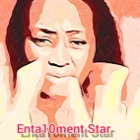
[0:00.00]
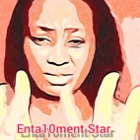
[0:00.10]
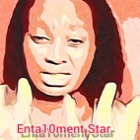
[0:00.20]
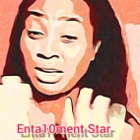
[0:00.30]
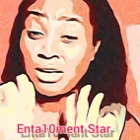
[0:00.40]

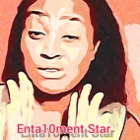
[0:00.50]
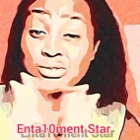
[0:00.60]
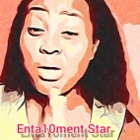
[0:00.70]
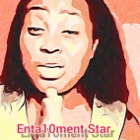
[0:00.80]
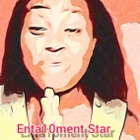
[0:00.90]
if you ask
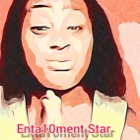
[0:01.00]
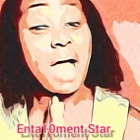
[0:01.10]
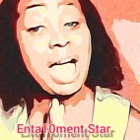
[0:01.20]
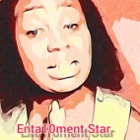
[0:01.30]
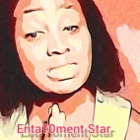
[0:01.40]
me,
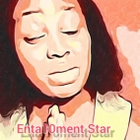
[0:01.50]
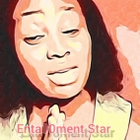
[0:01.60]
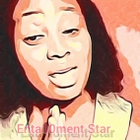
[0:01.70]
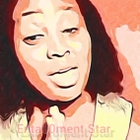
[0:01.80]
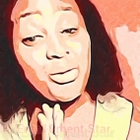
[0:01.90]
Yoruba,
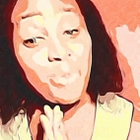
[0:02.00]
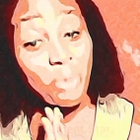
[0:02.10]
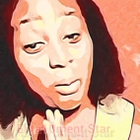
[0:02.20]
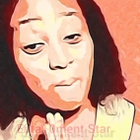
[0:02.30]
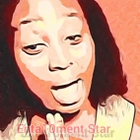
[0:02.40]

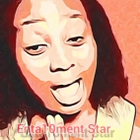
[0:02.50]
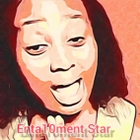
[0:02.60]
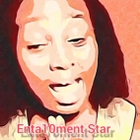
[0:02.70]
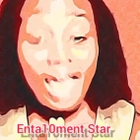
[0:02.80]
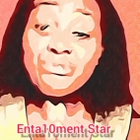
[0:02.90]
from my
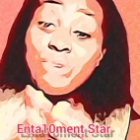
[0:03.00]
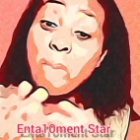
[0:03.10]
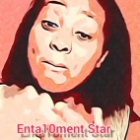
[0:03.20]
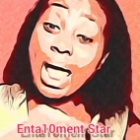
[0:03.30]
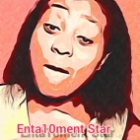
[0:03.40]
own
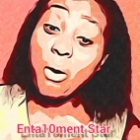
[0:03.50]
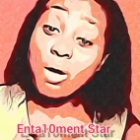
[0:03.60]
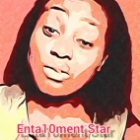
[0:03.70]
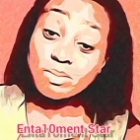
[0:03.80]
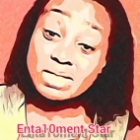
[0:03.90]

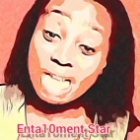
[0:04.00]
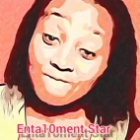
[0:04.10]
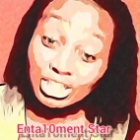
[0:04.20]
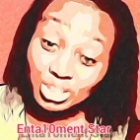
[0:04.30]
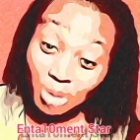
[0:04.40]
observation,
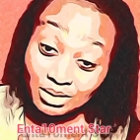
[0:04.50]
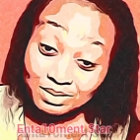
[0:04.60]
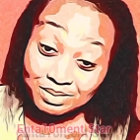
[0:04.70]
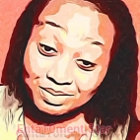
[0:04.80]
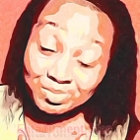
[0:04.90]

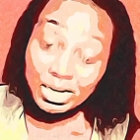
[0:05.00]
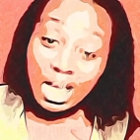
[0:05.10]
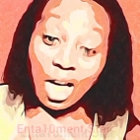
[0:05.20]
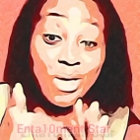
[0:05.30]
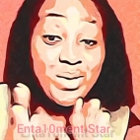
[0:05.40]
Yoruba
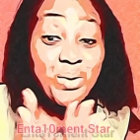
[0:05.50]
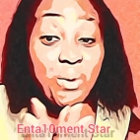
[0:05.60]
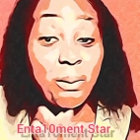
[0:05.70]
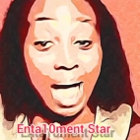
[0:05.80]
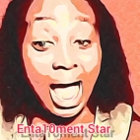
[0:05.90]
are the
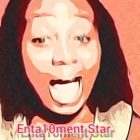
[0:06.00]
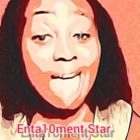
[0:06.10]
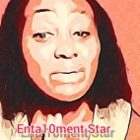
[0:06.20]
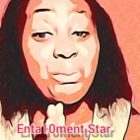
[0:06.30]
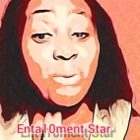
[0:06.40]
most
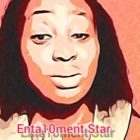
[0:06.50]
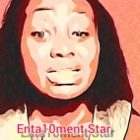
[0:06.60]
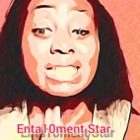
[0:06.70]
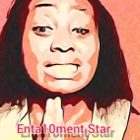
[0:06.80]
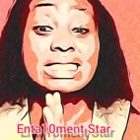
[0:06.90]

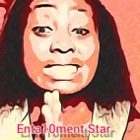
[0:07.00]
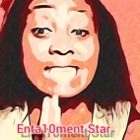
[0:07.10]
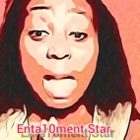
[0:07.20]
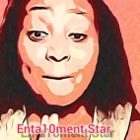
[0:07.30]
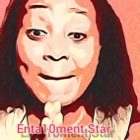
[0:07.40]

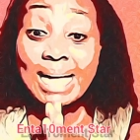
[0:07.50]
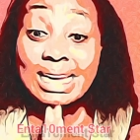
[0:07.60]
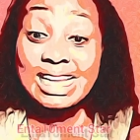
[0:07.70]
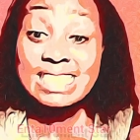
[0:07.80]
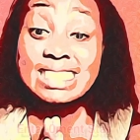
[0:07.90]
tribalistic
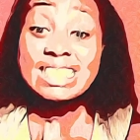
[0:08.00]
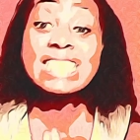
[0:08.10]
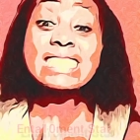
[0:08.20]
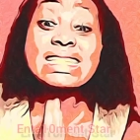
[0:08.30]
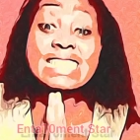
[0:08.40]
tribe
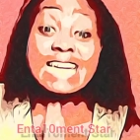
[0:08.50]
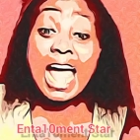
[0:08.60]
I have